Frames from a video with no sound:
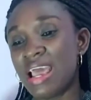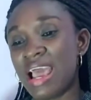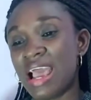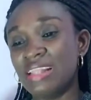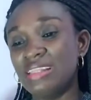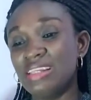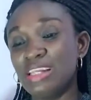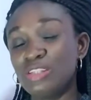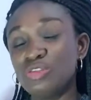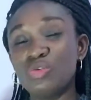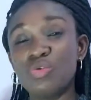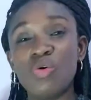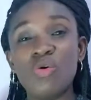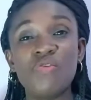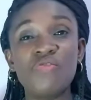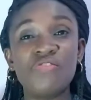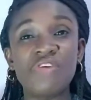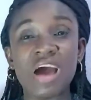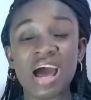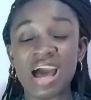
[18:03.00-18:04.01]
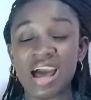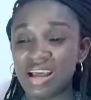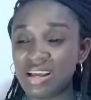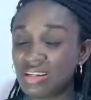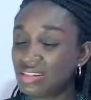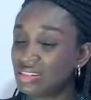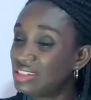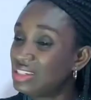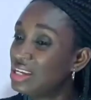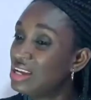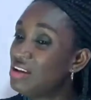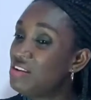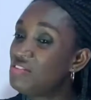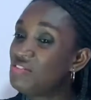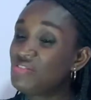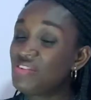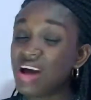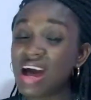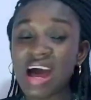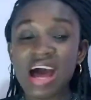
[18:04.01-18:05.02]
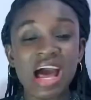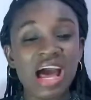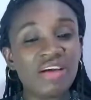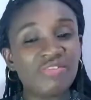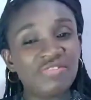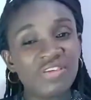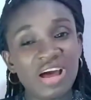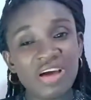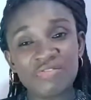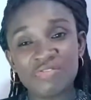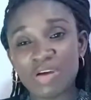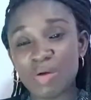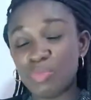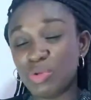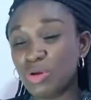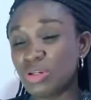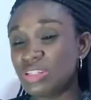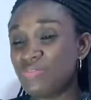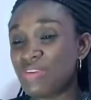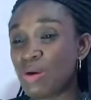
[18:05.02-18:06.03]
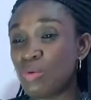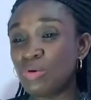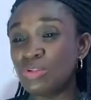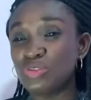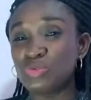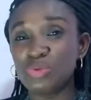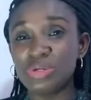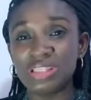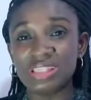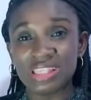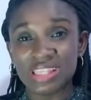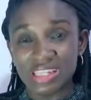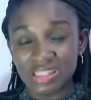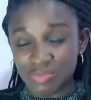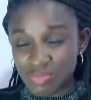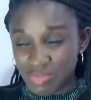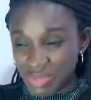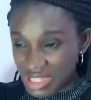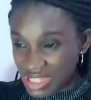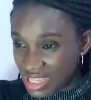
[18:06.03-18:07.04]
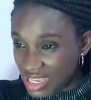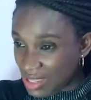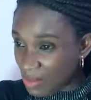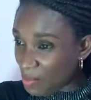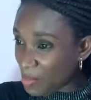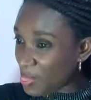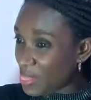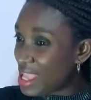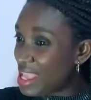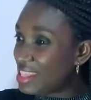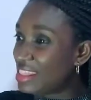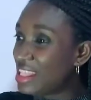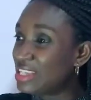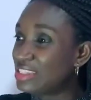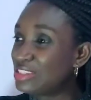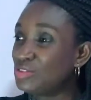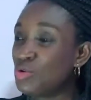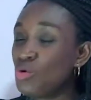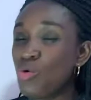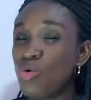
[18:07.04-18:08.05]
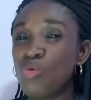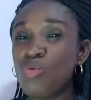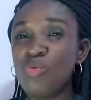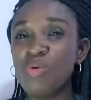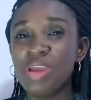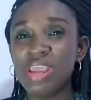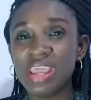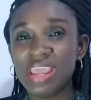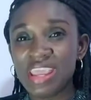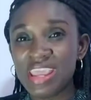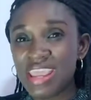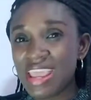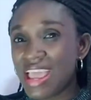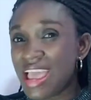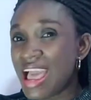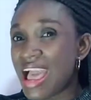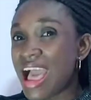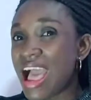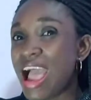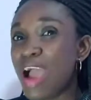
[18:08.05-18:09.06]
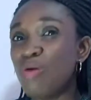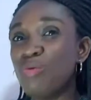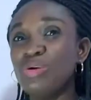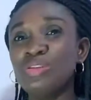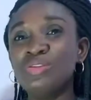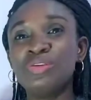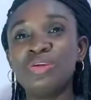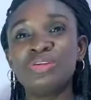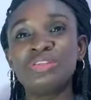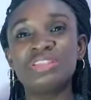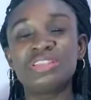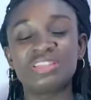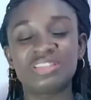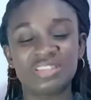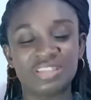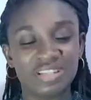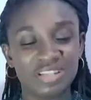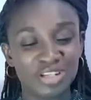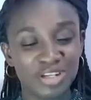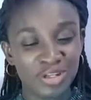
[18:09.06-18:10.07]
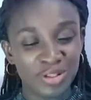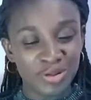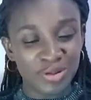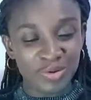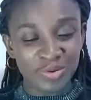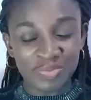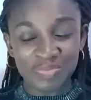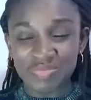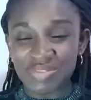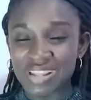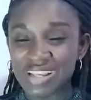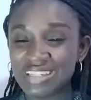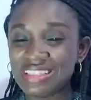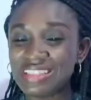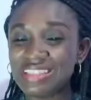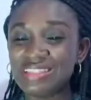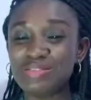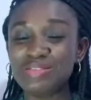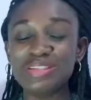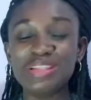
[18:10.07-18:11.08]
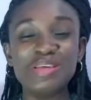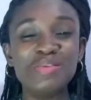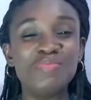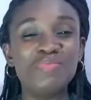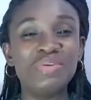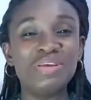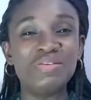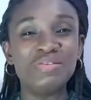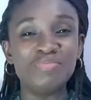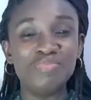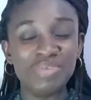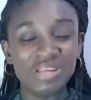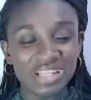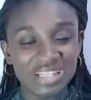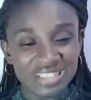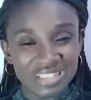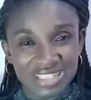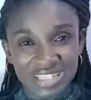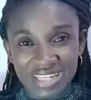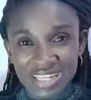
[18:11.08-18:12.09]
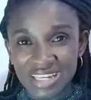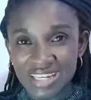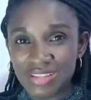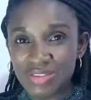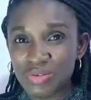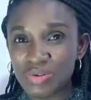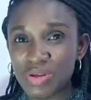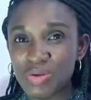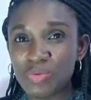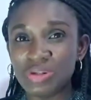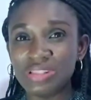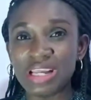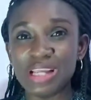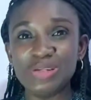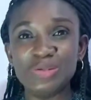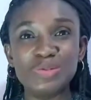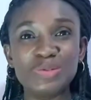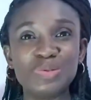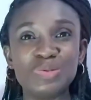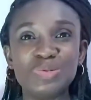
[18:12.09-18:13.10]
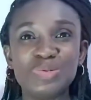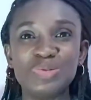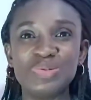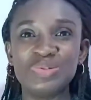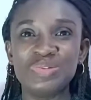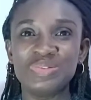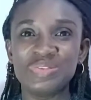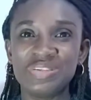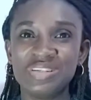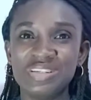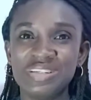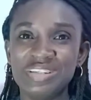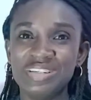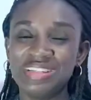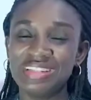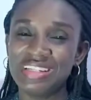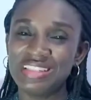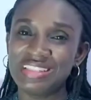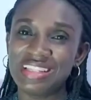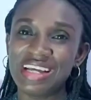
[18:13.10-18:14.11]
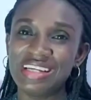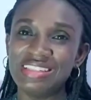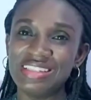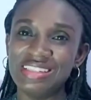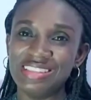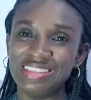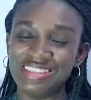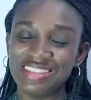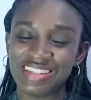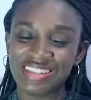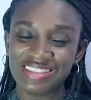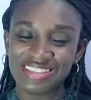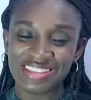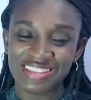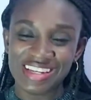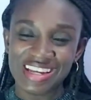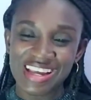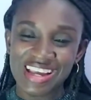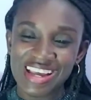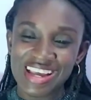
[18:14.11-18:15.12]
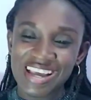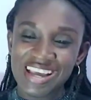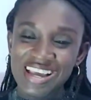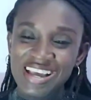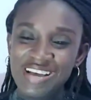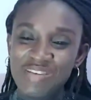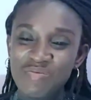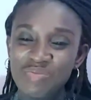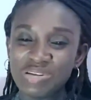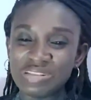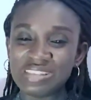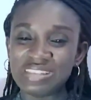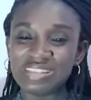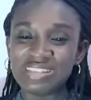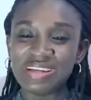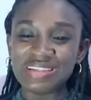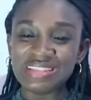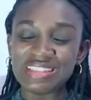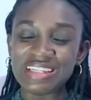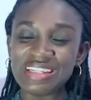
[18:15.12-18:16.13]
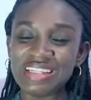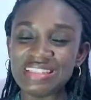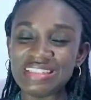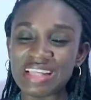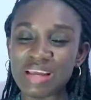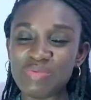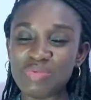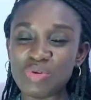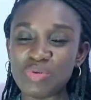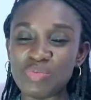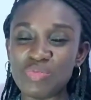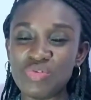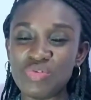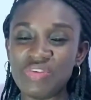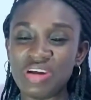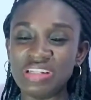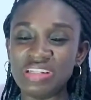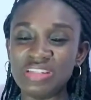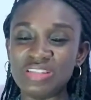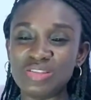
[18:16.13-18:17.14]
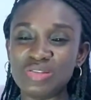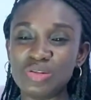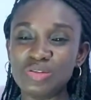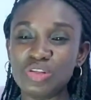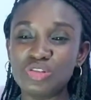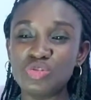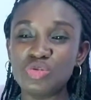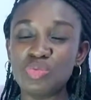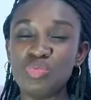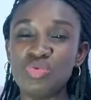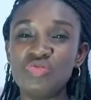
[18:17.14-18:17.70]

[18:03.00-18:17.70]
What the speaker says: I needed to go far, because if I was within Benin, there's no way I would not, still be busy doing what I used to do. You understand? In church. But God said it's time to move, and it's not just to